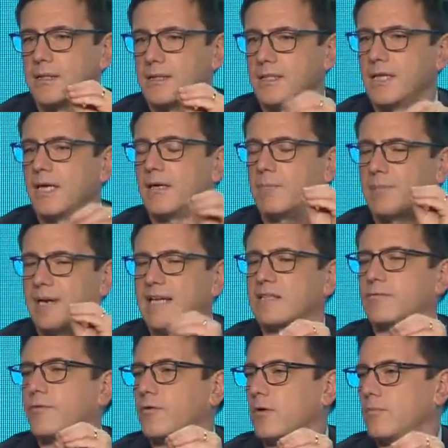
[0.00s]
the
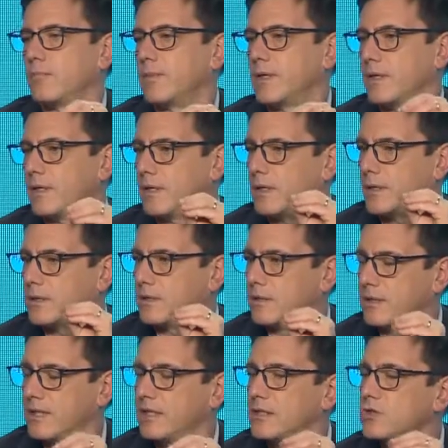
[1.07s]
platform,
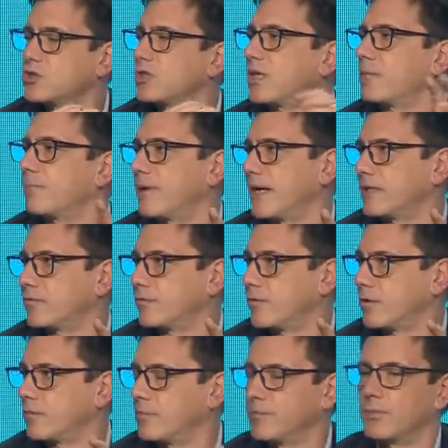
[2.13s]
the digital platform,